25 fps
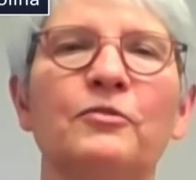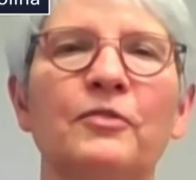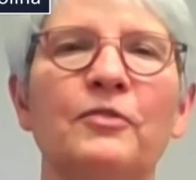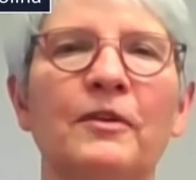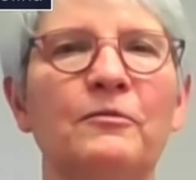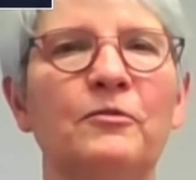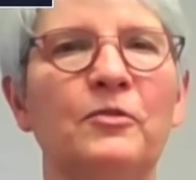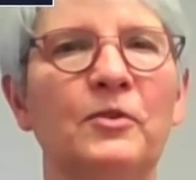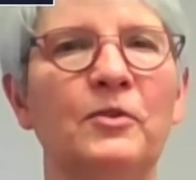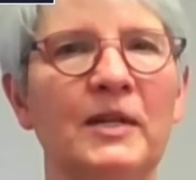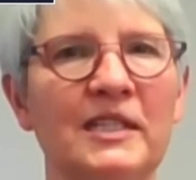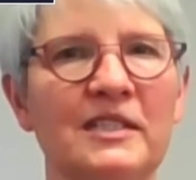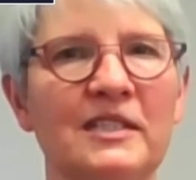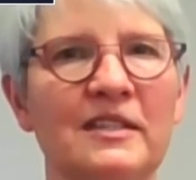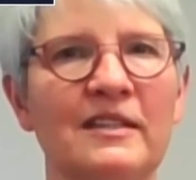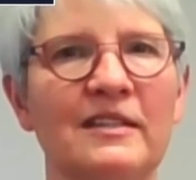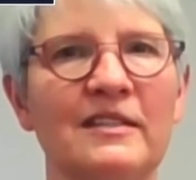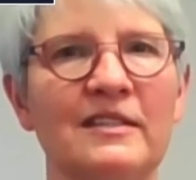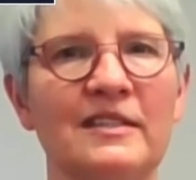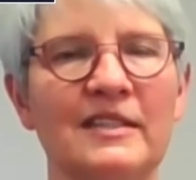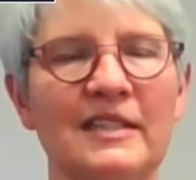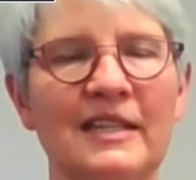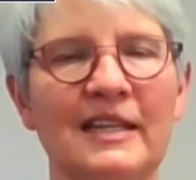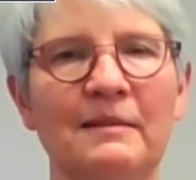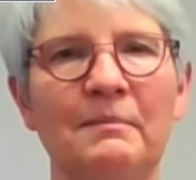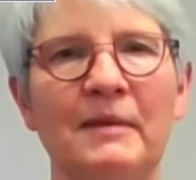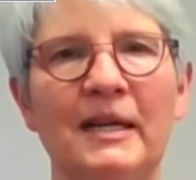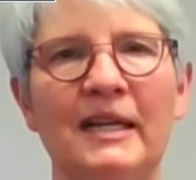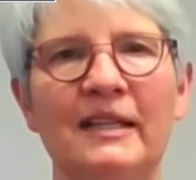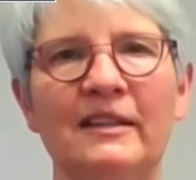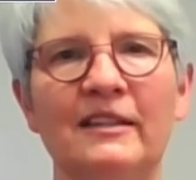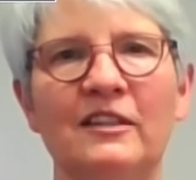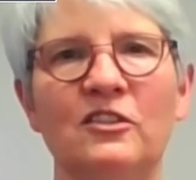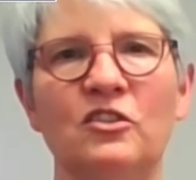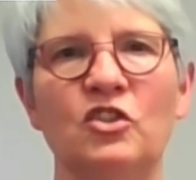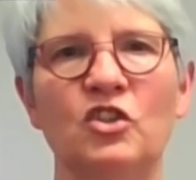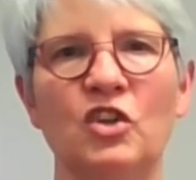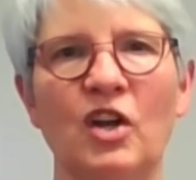from voices in
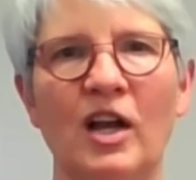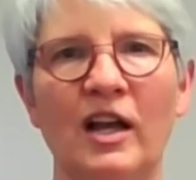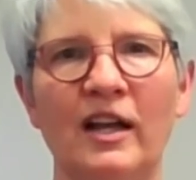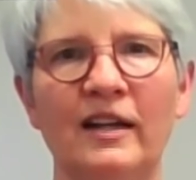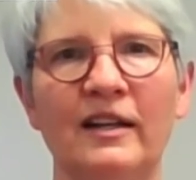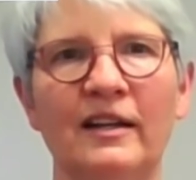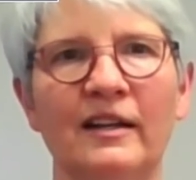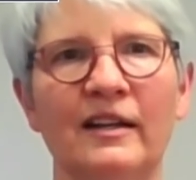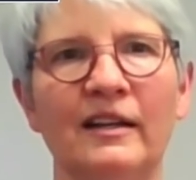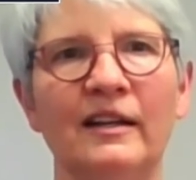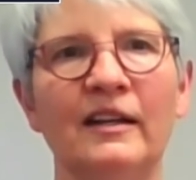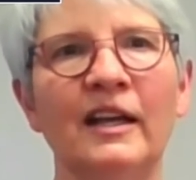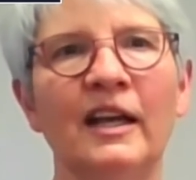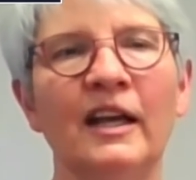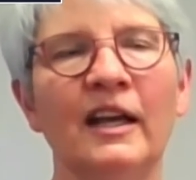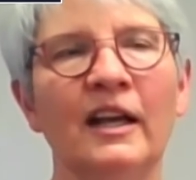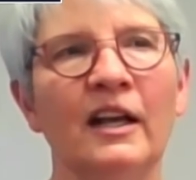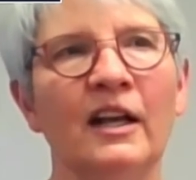mainland China.